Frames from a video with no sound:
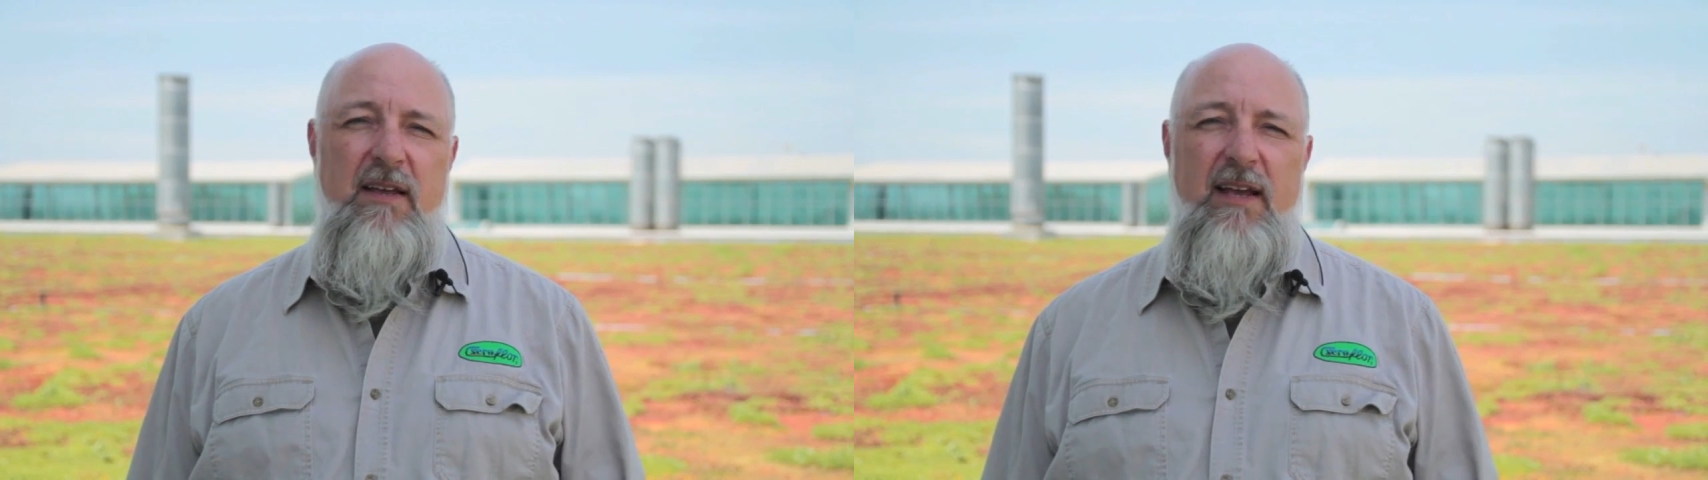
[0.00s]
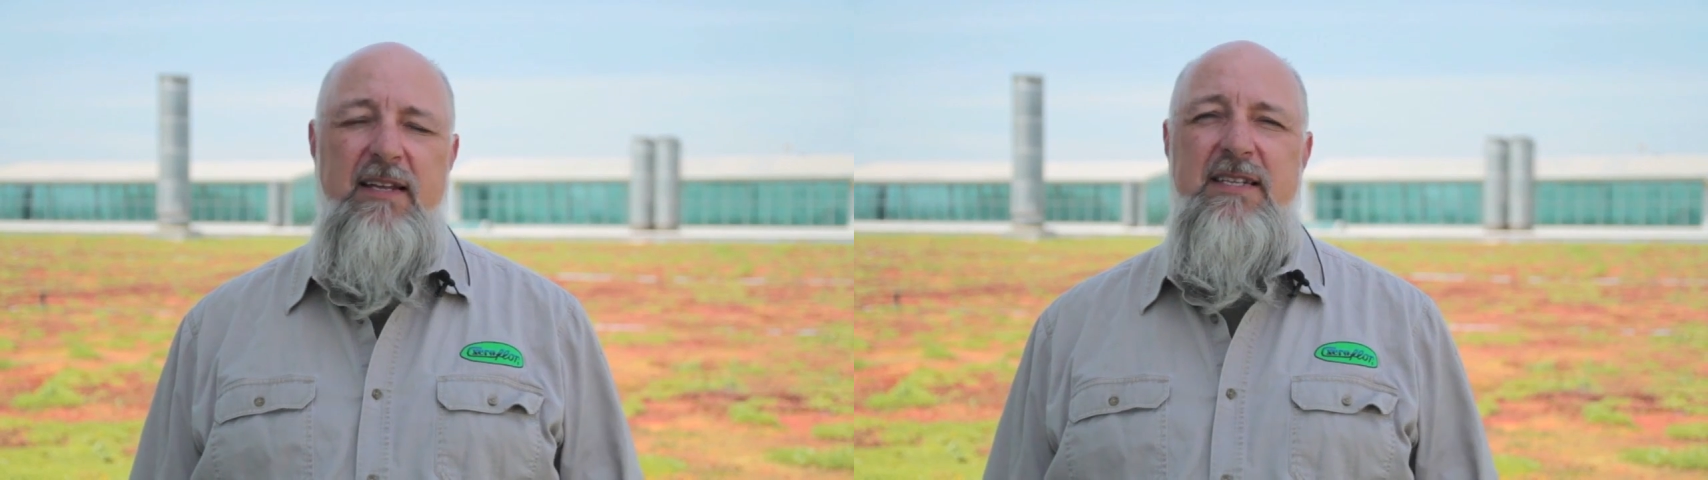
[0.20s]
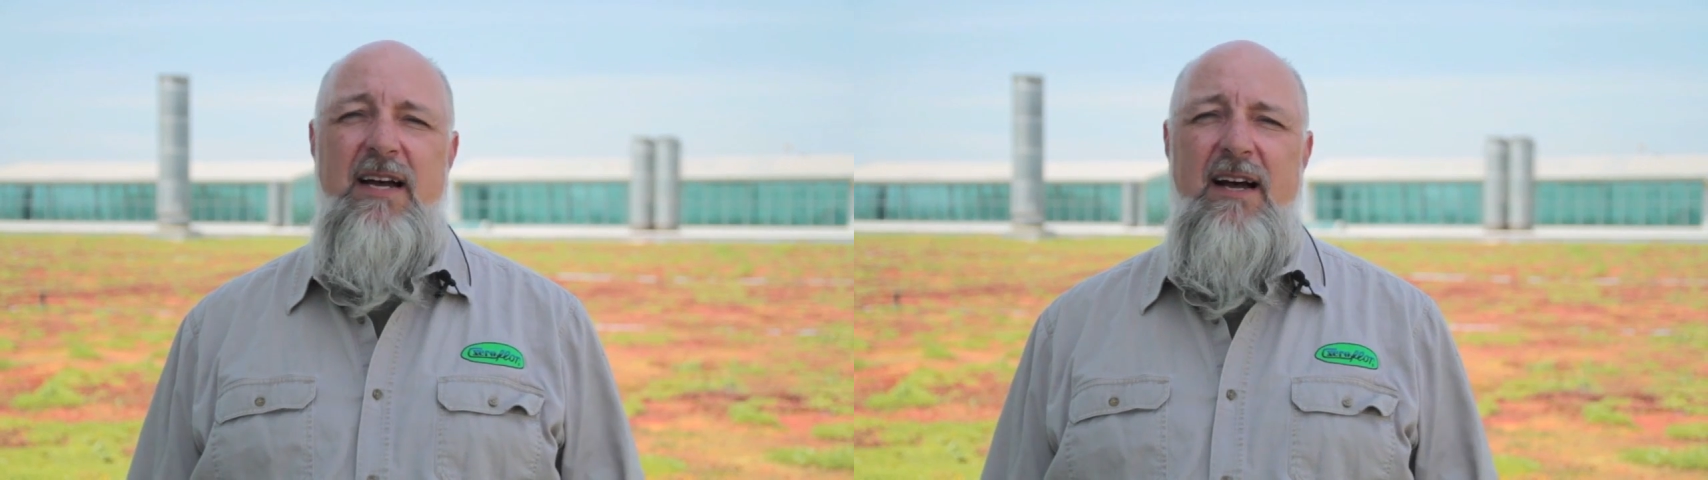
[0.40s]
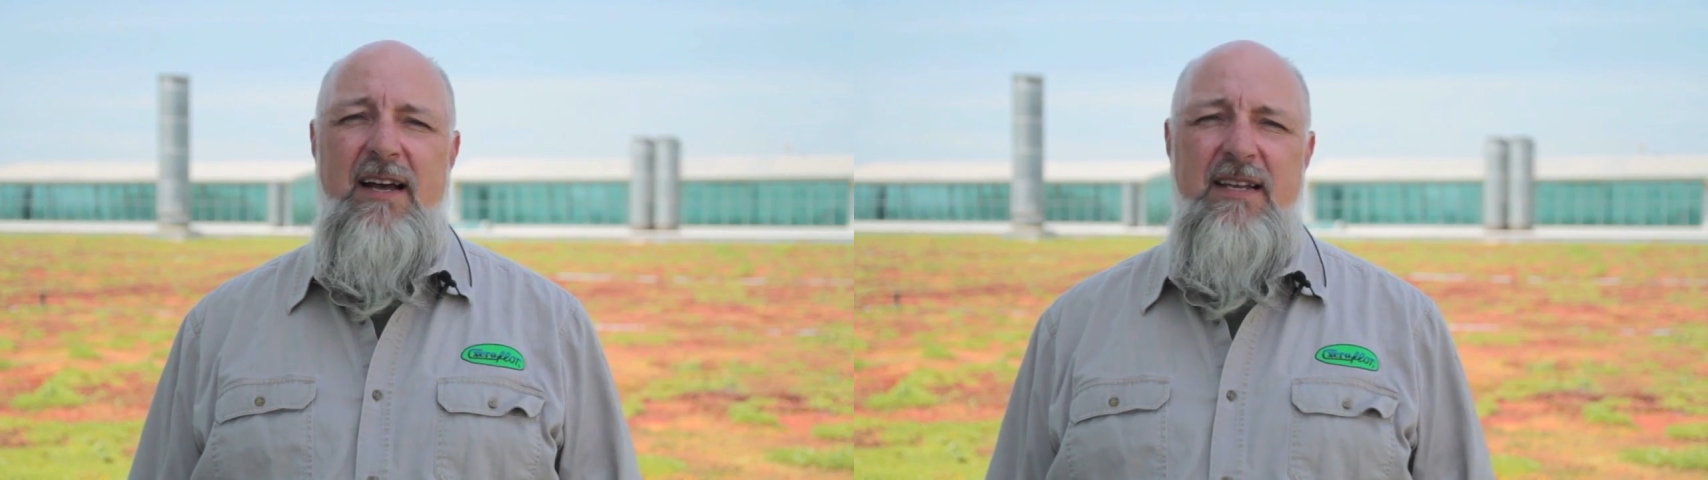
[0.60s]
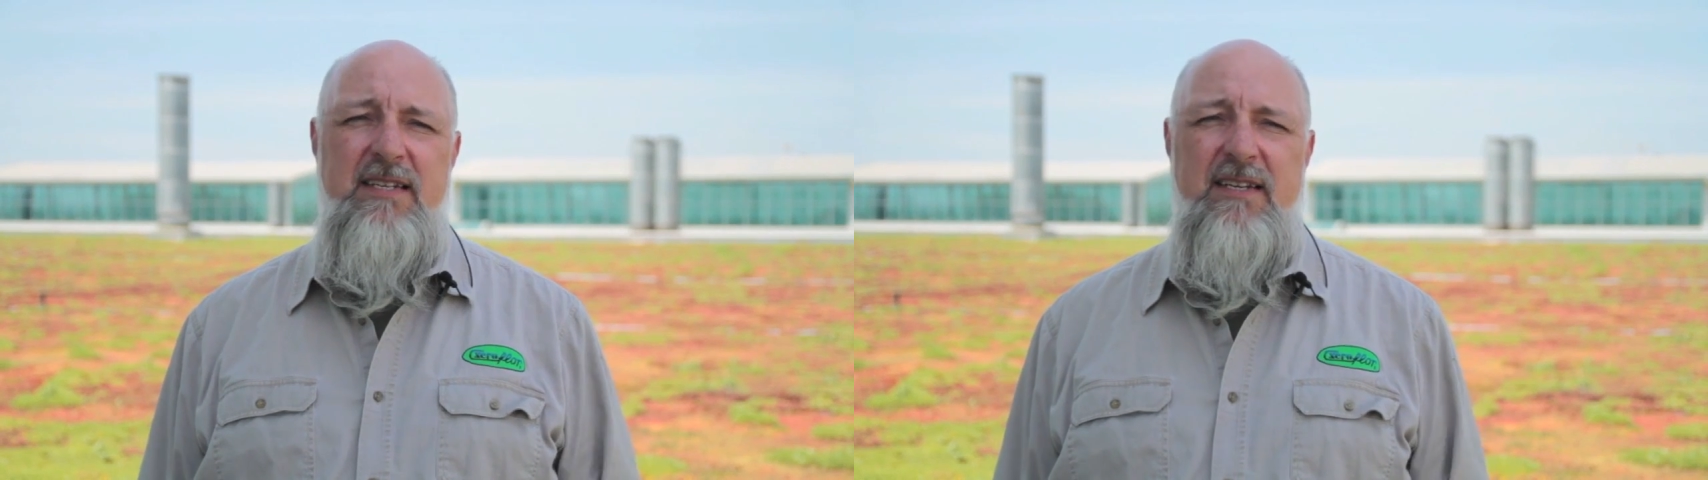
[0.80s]
in
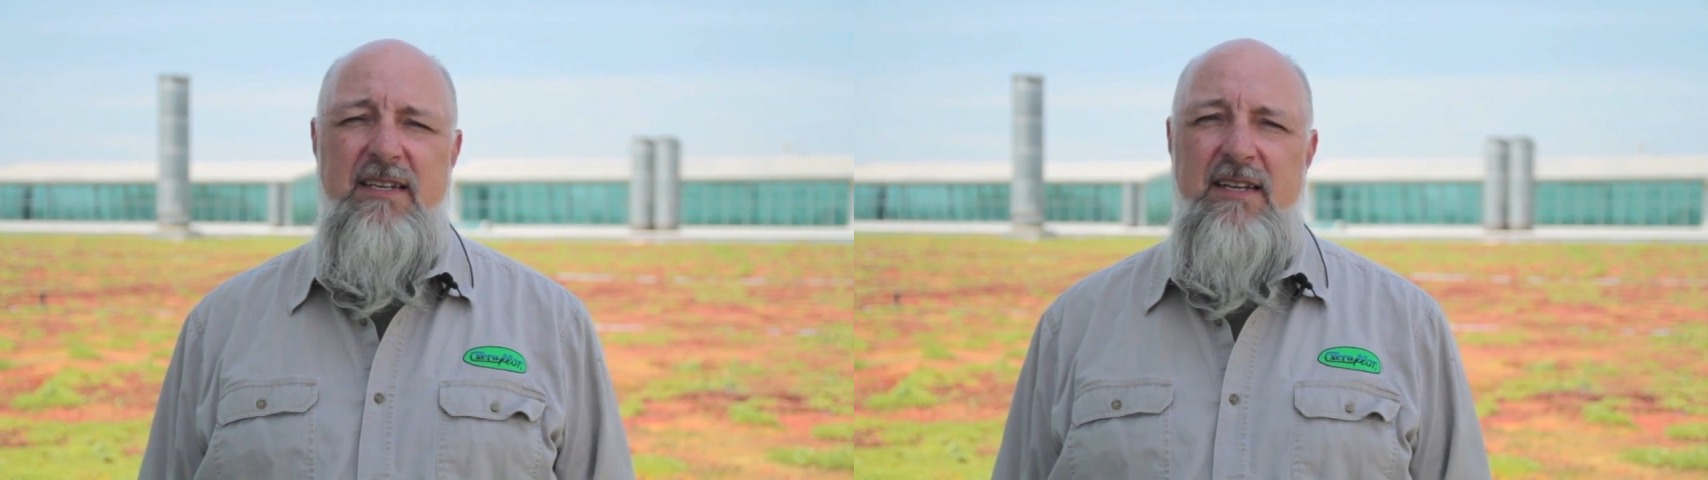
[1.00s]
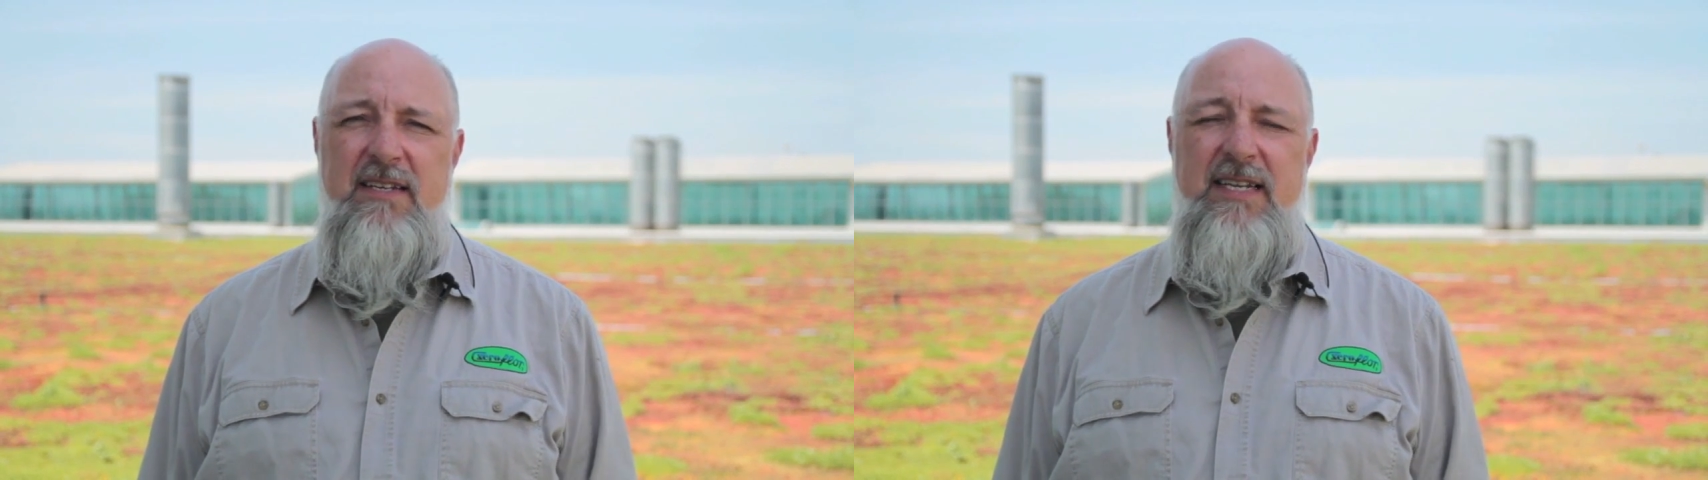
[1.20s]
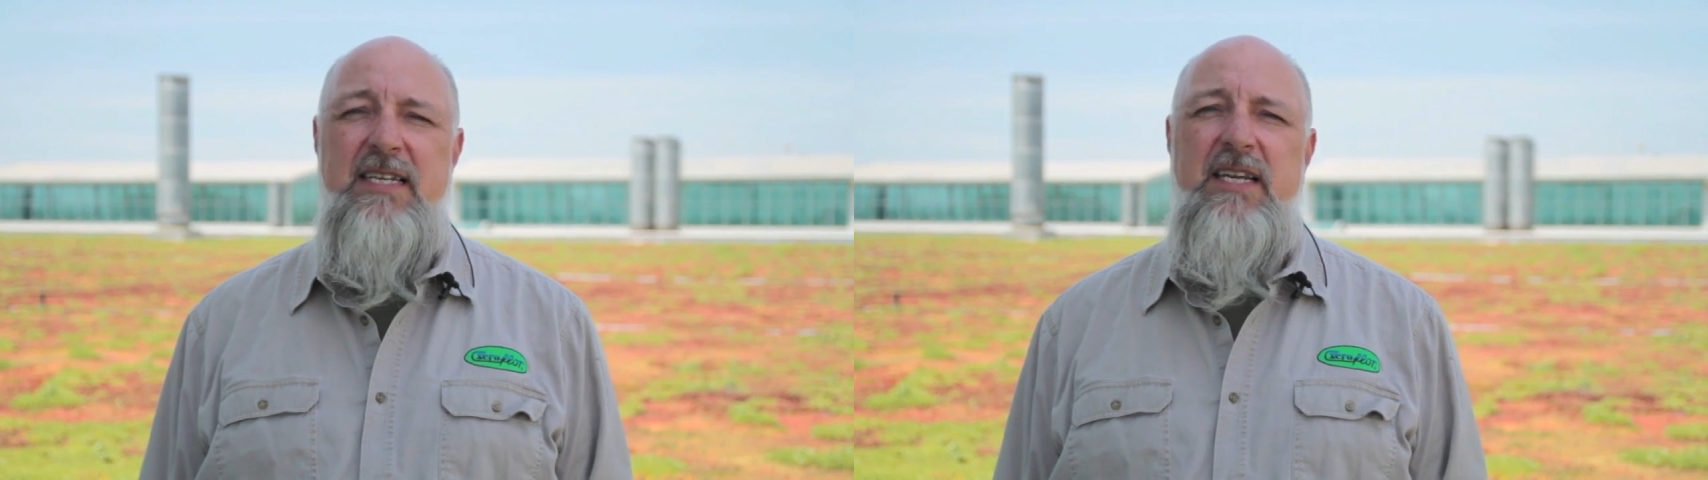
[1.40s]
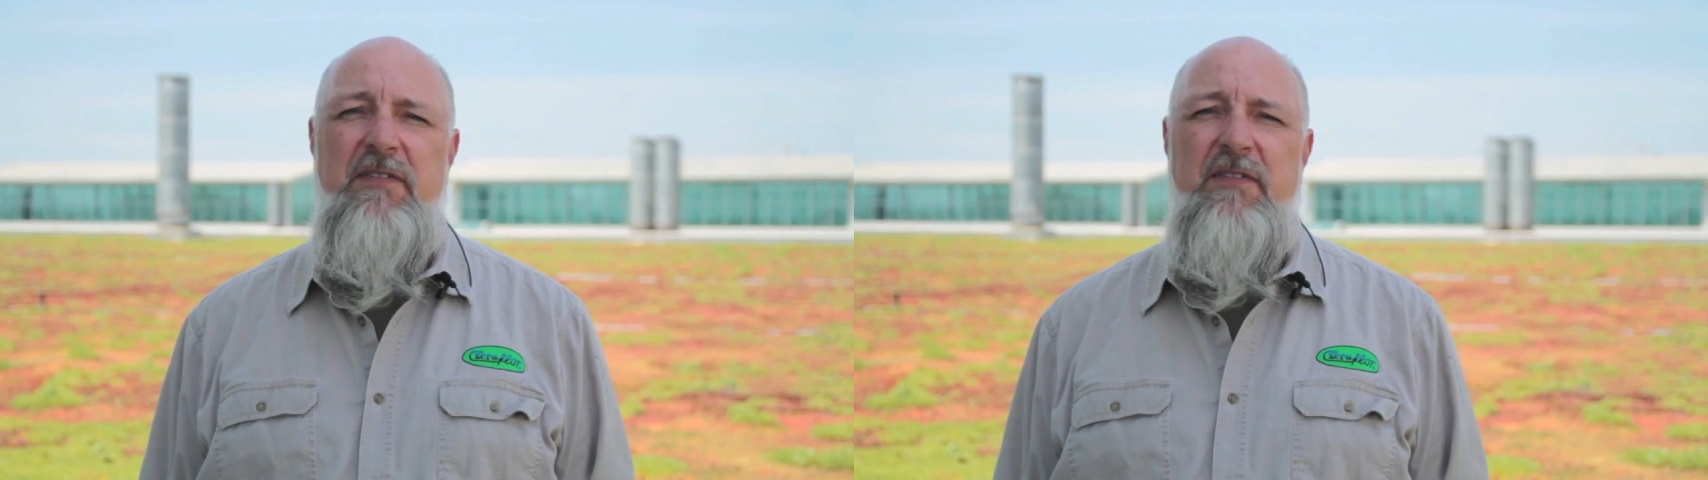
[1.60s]
size, 60